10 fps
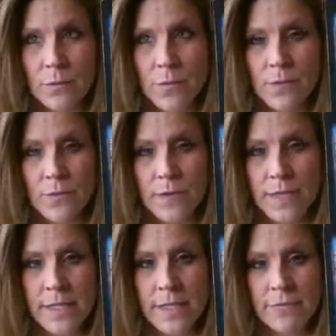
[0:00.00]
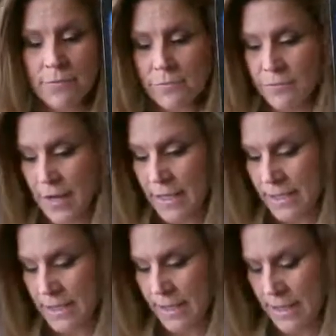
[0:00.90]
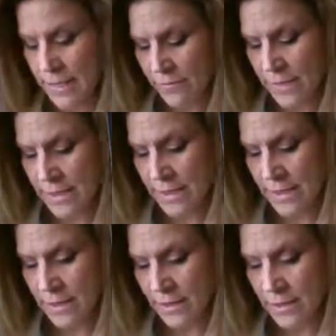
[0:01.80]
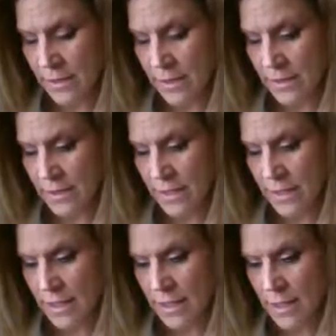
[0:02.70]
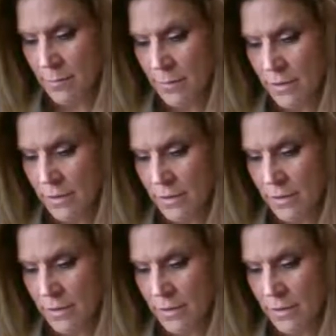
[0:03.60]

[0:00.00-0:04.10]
resurrecting friends that you haven't seen in a long time.